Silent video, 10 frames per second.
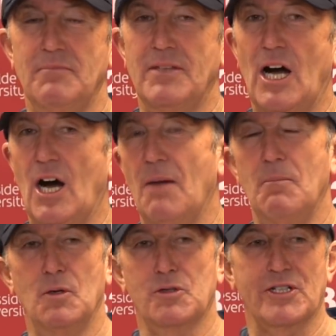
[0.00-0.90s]
No, I'm
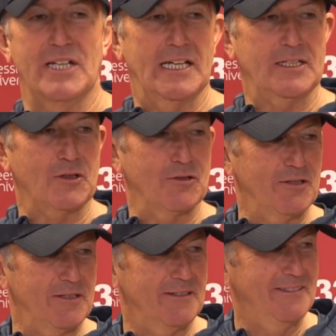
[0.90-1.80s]
more
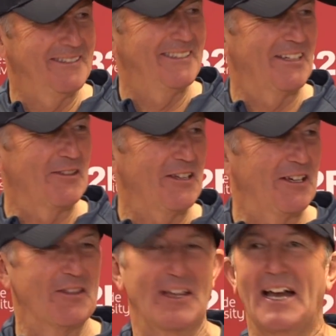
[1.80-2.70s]
Sinatra
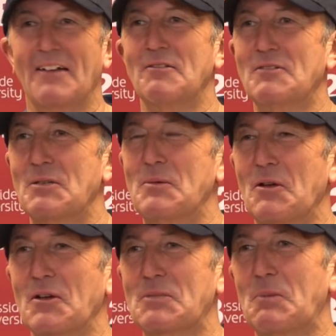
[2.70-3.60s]
and that, to be
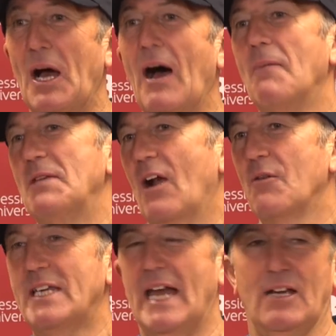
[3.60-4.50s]
honest. But yeah,
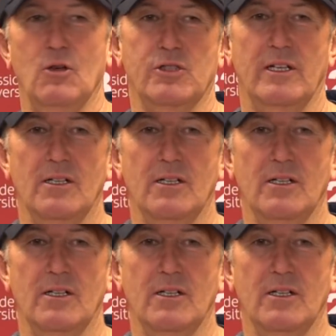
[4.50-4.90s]
of course I